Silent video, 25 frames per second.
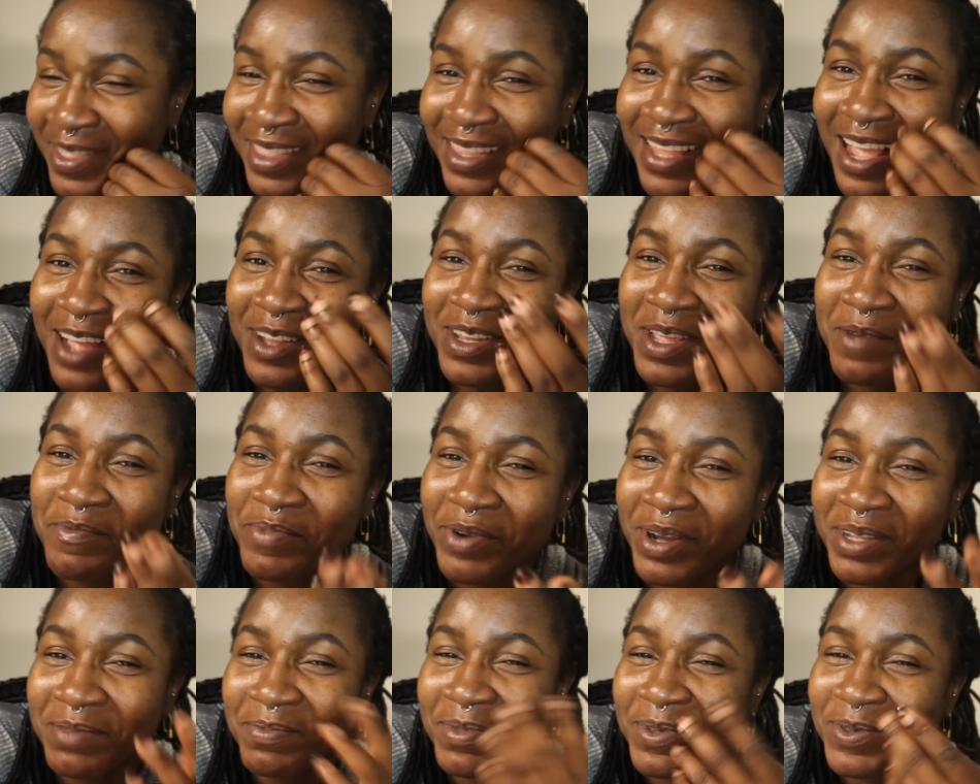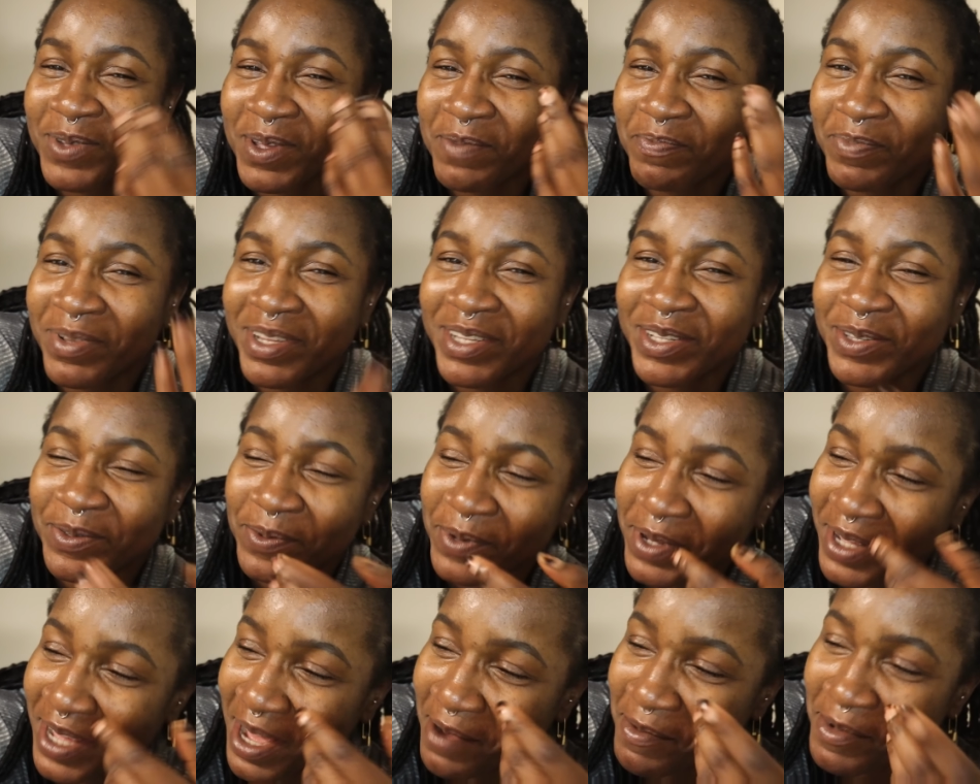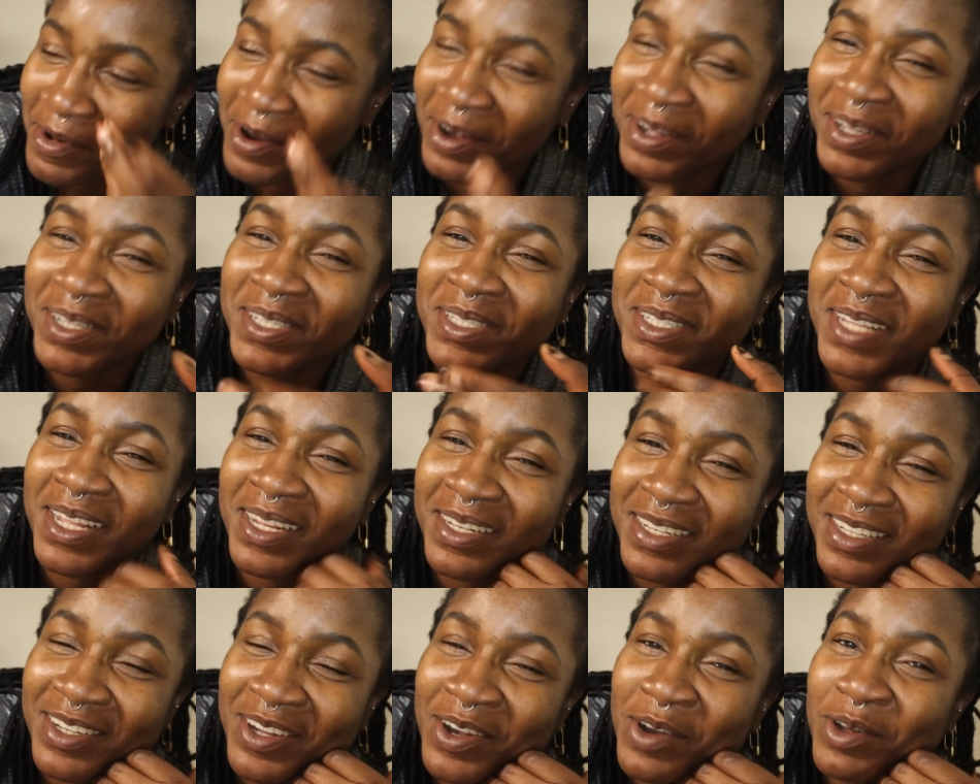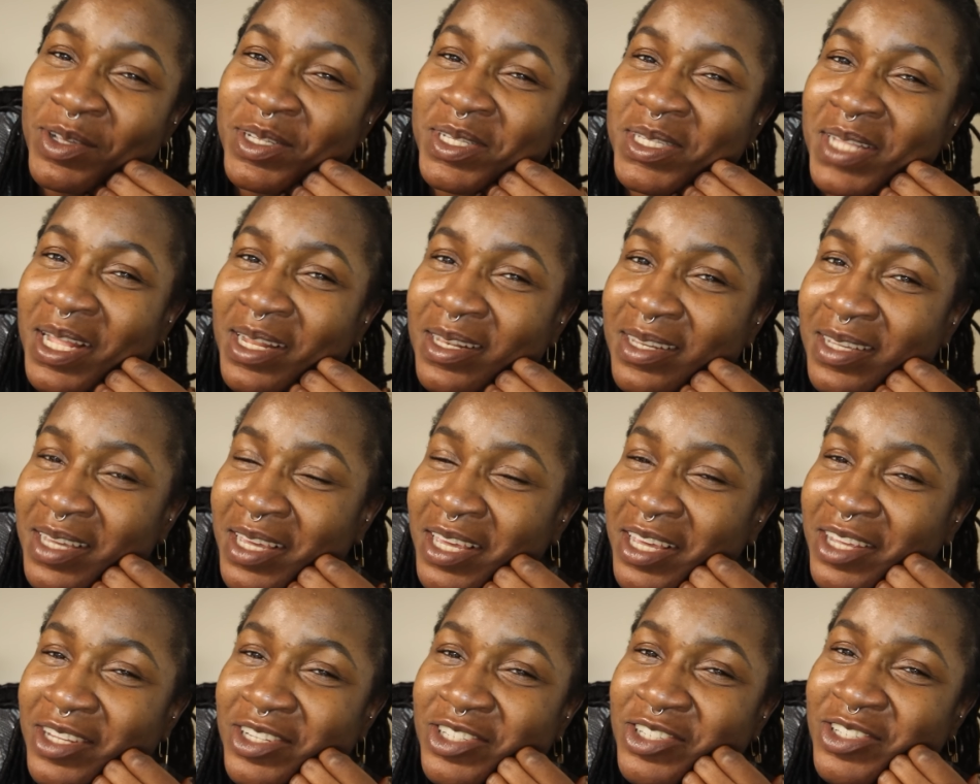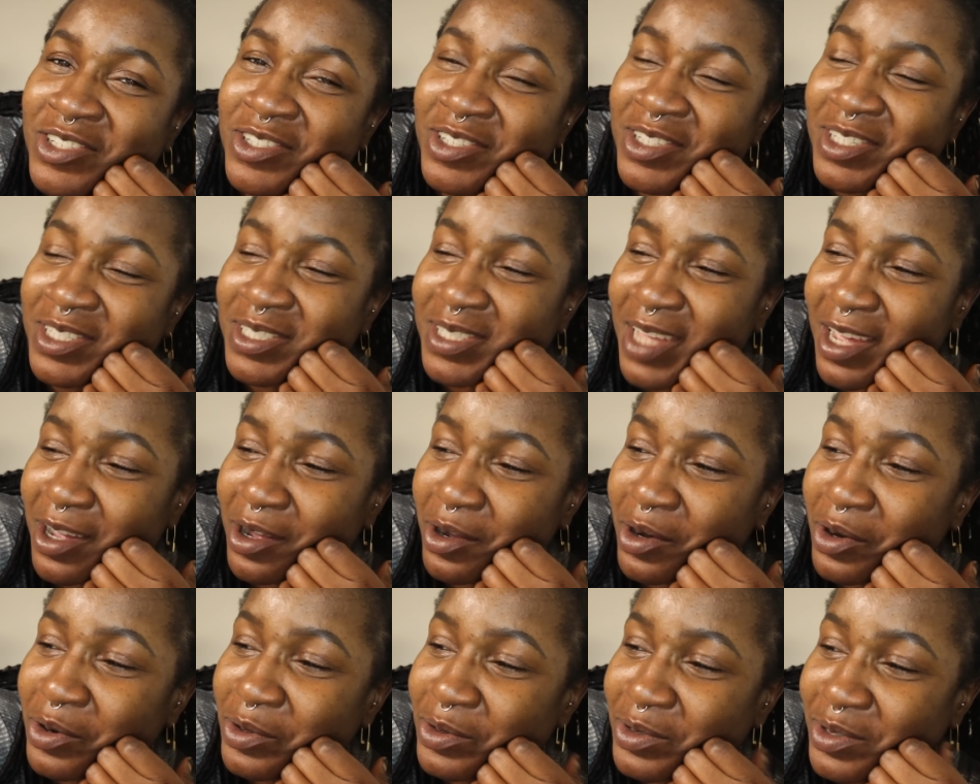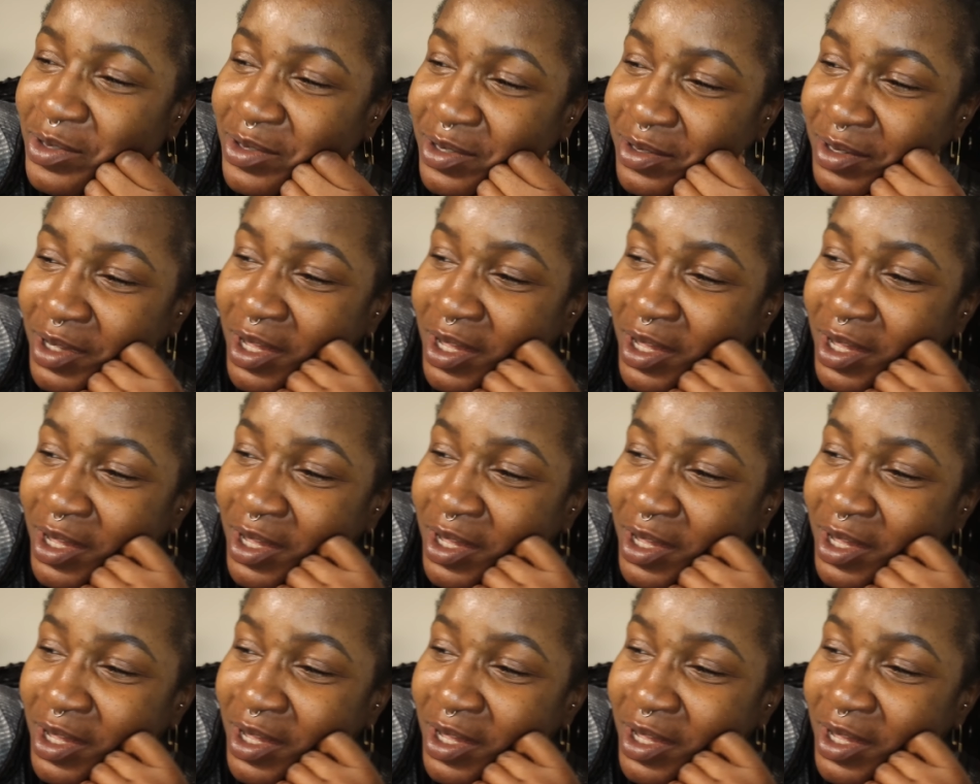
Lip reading: Now they brought me to a place where I'm constantly caged inside clothes.